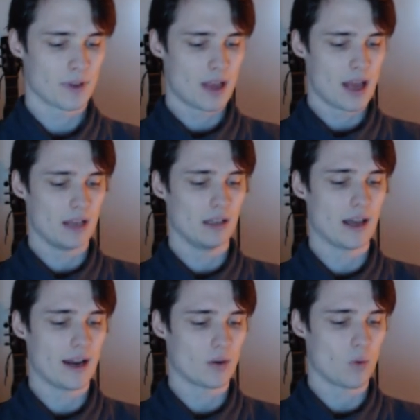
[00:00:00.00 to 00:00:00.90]
And
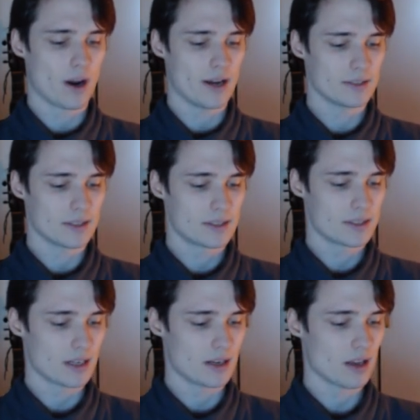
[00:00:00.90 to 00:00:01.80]
likewise
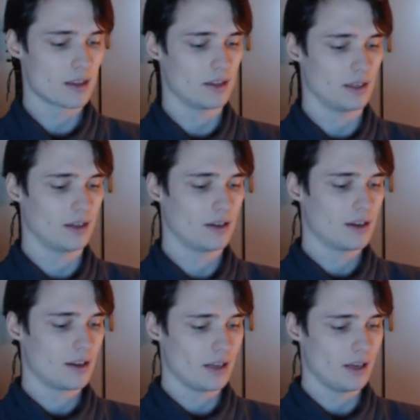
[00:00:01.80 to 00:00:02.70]
said nothing
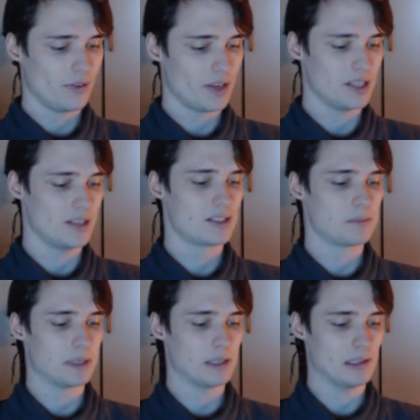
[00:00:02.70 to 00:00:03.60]
if he did
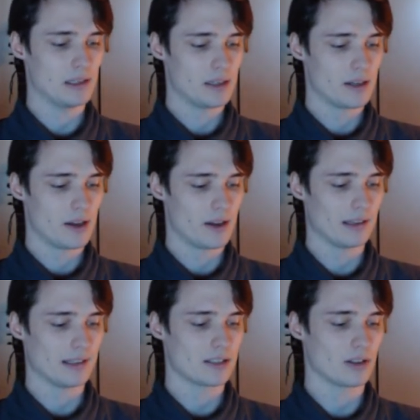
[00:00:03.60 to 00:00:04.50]
spill a
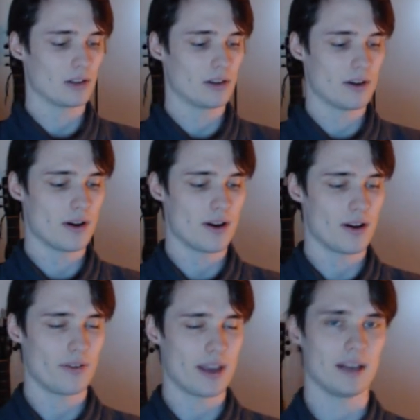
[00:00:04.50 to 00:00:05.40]
little
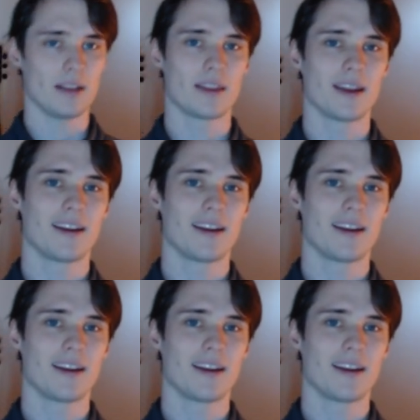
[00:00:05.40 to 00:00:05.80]
of anything.